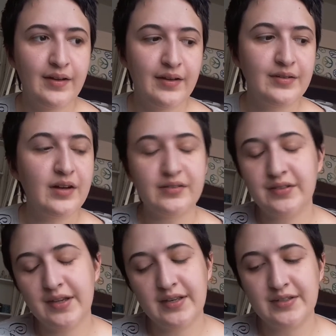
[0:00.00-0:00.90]
not
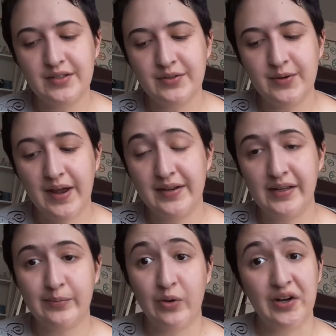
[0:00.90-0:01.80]
only do I
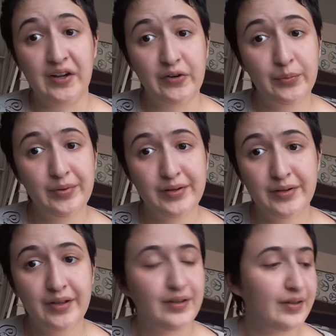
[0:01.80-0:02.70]
need more help
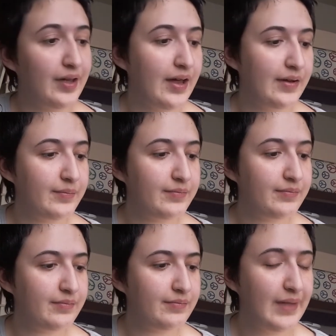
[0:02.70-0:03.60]

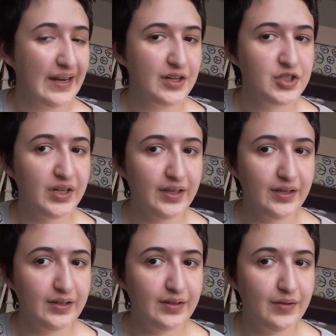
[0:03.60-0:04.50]
managing
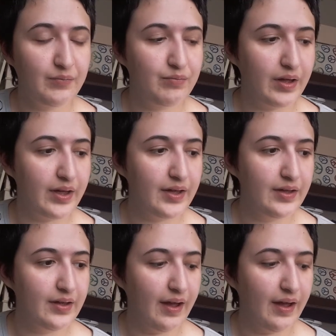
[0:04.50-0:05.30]
it, but